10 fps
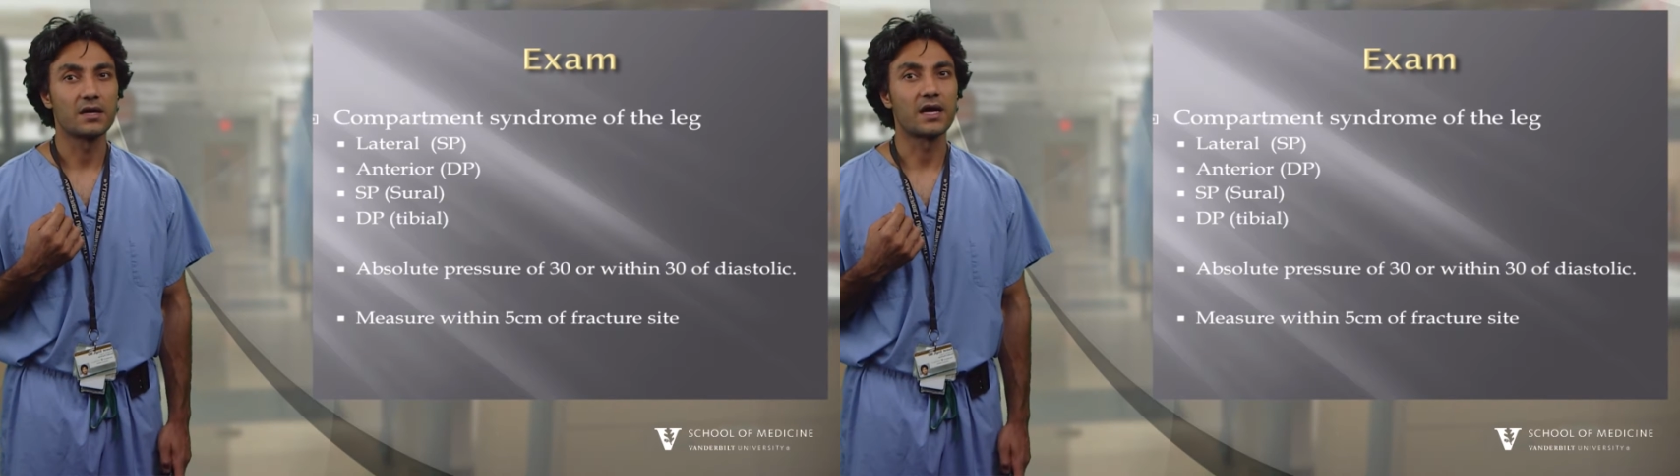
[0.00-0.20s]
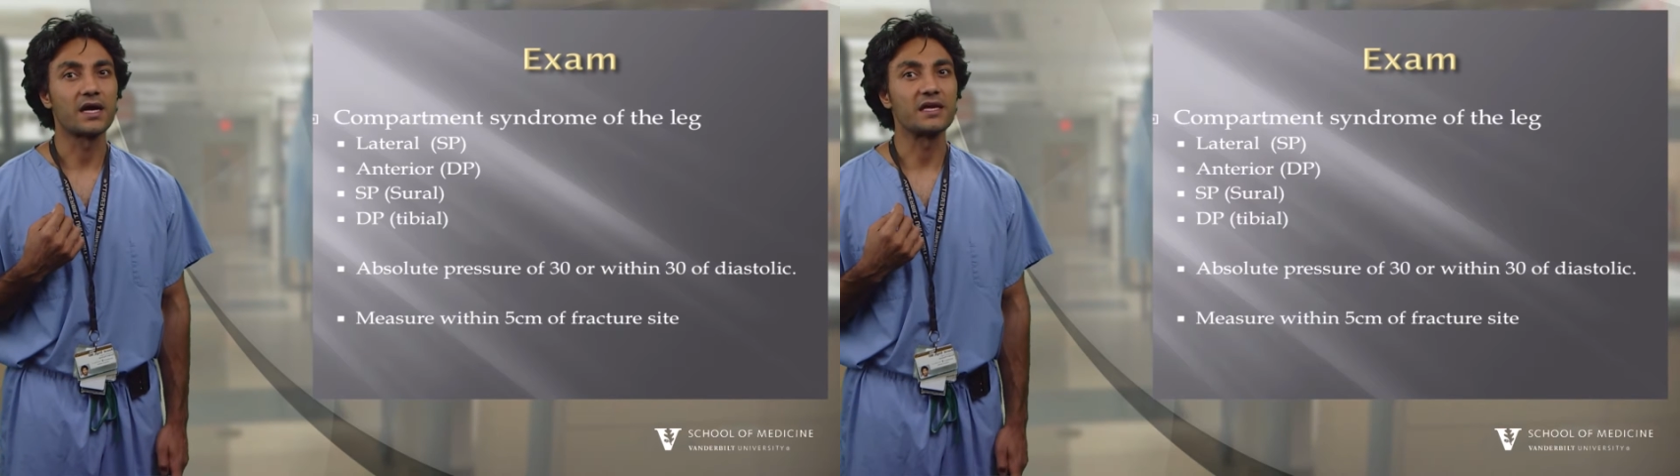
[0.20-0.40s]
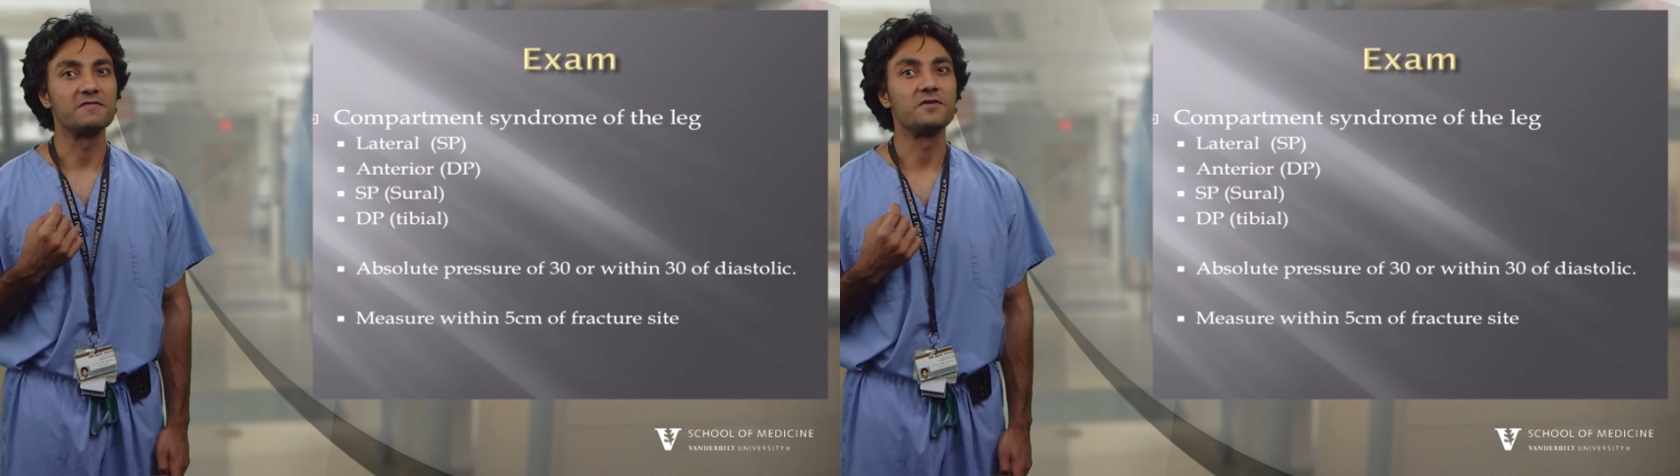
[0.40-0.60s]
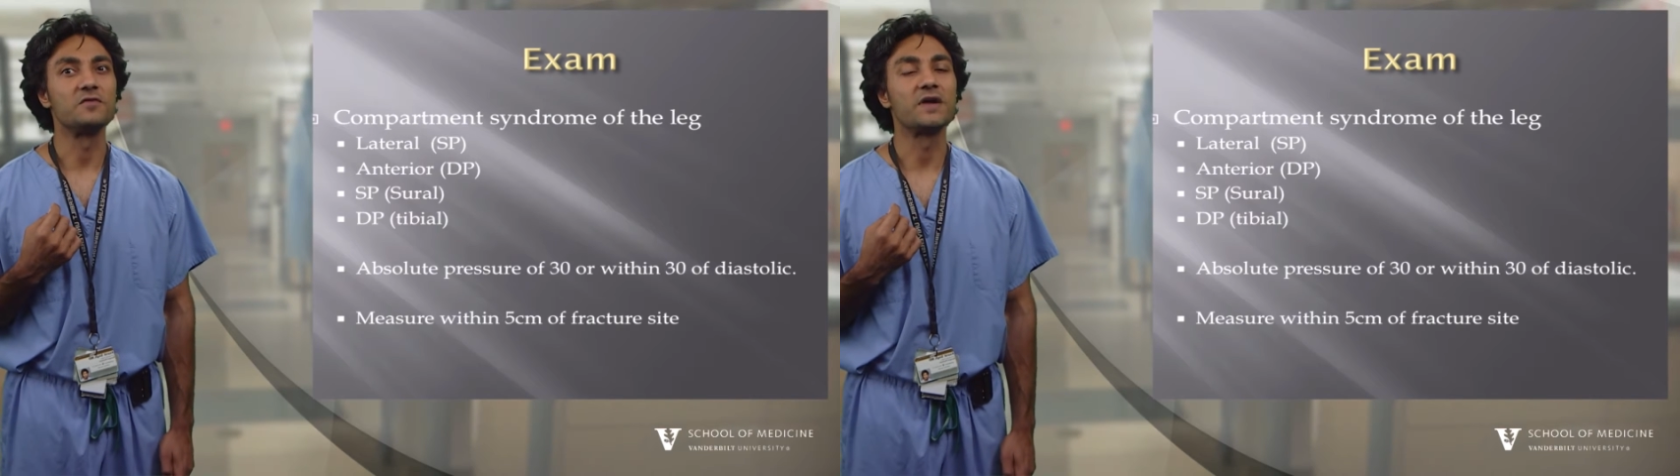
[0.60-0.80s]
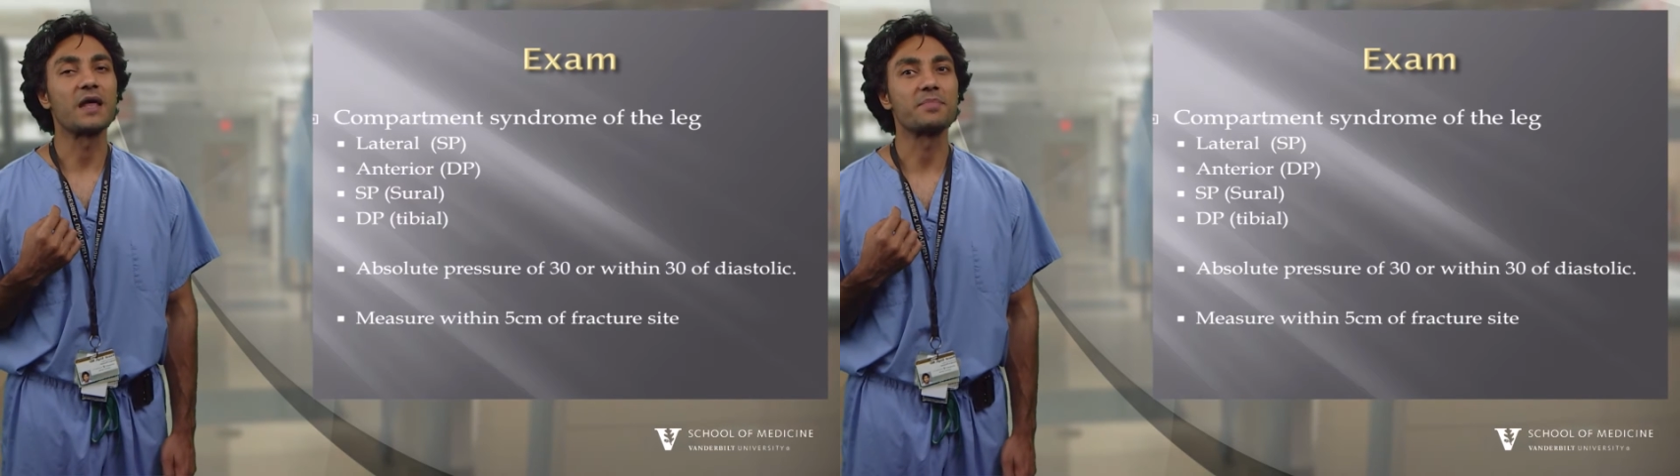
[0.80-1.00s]
If
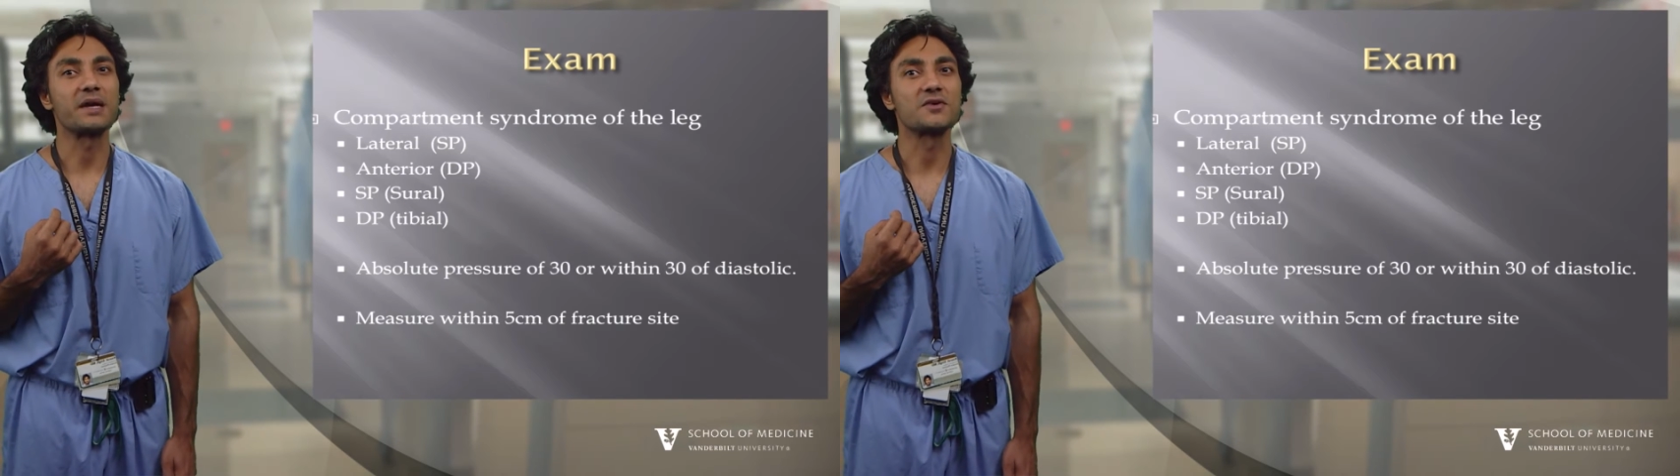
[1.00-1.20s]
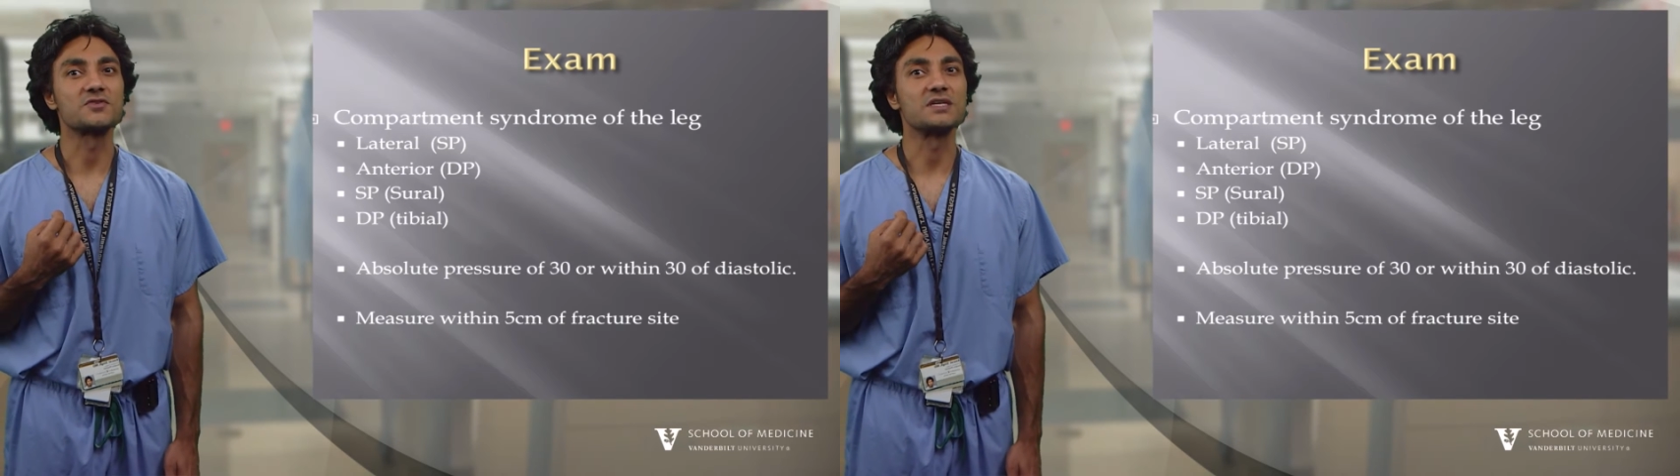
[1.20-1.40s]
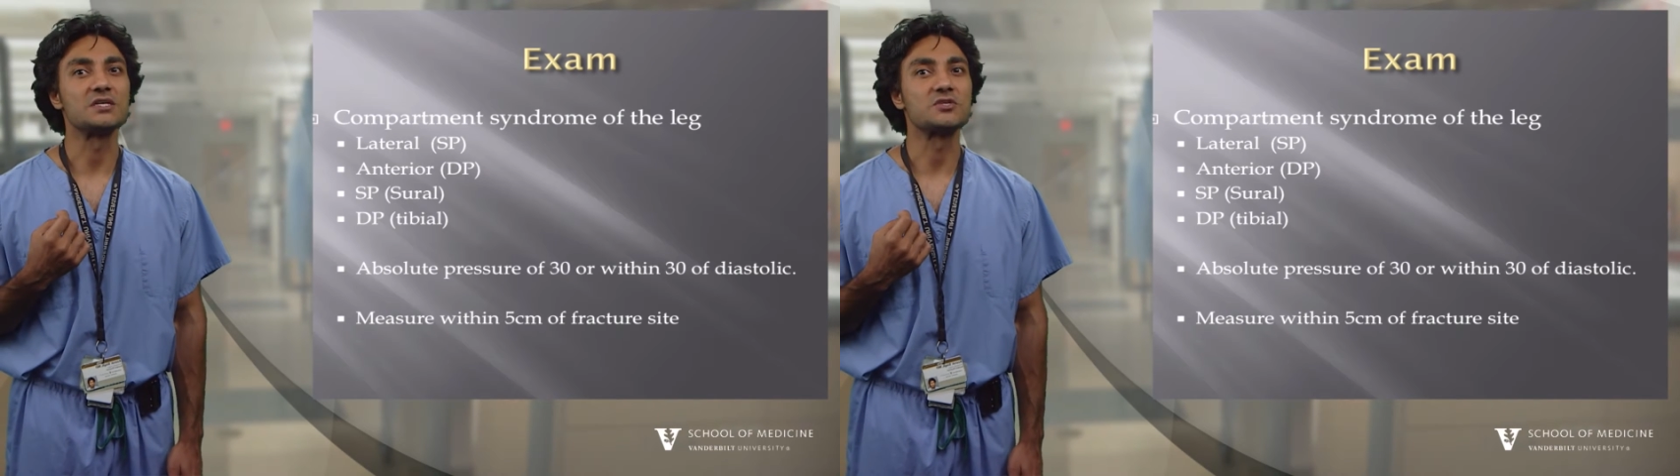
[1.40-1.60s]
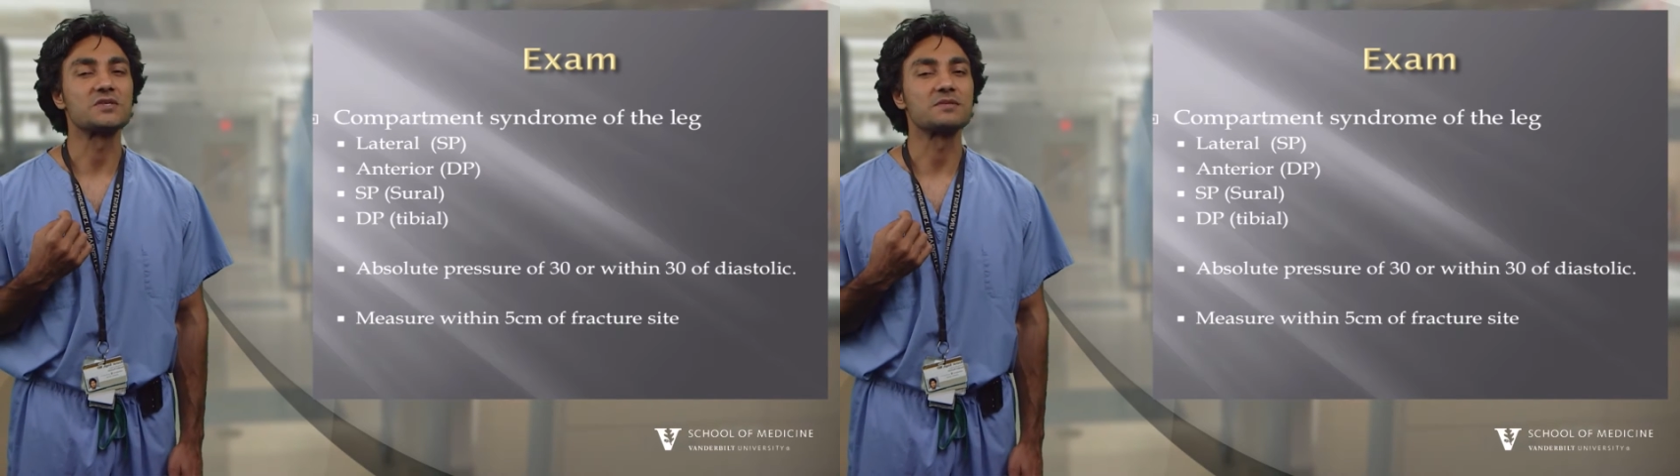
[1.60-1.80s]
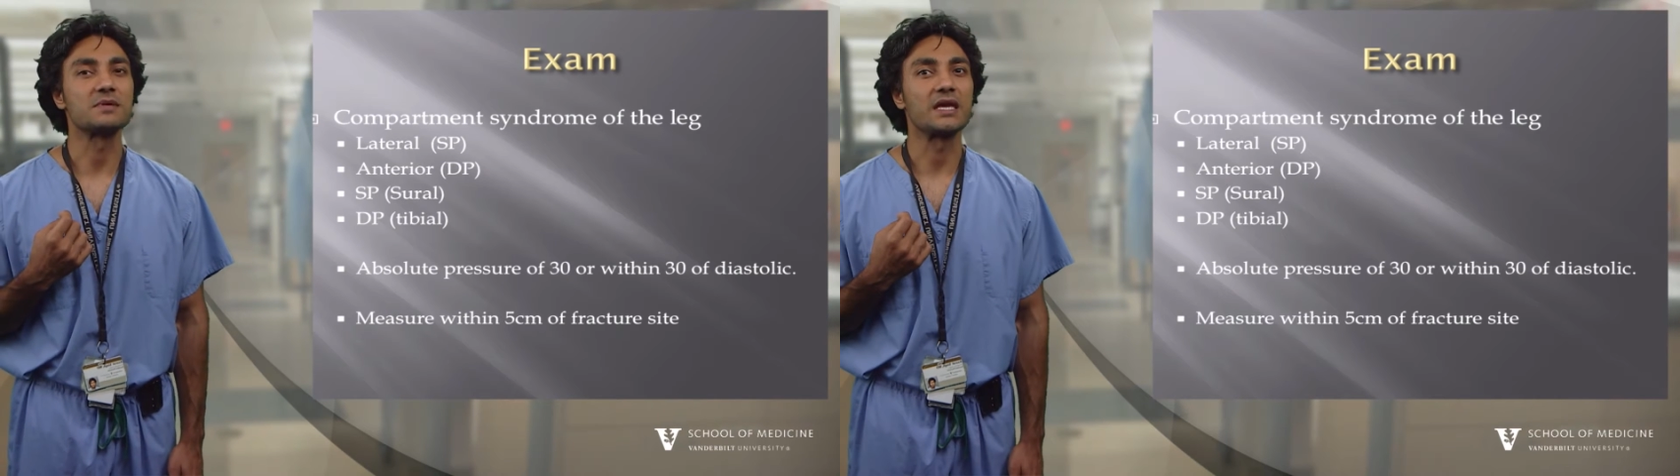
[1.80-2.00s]
you've got
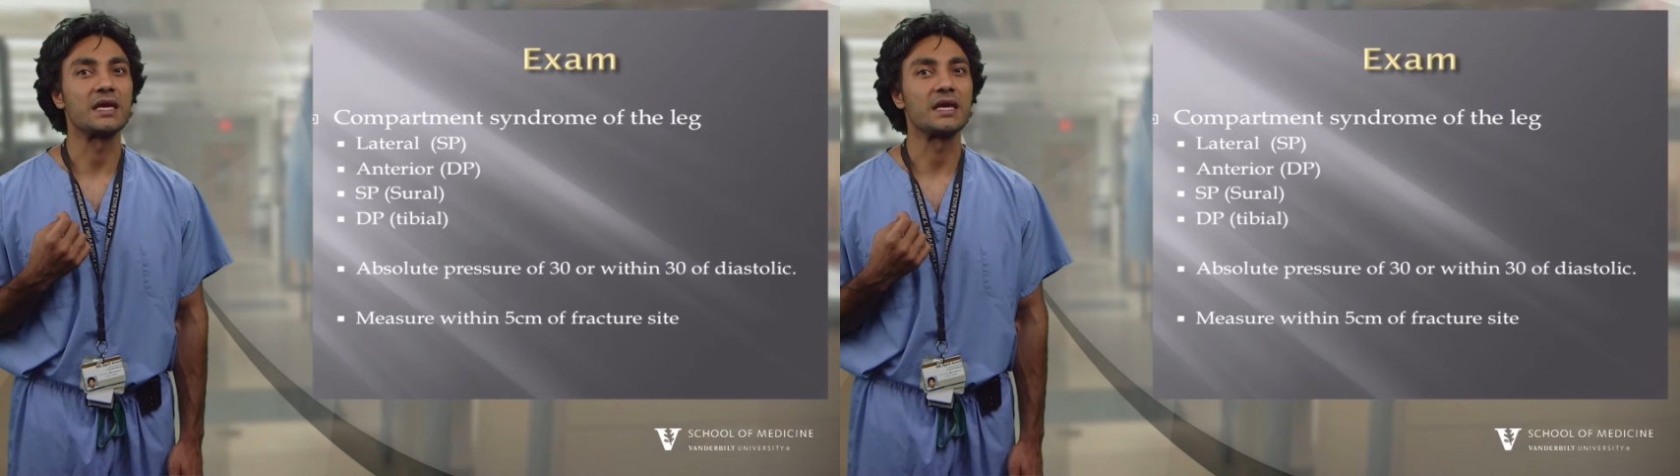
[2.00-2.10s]
paresthesias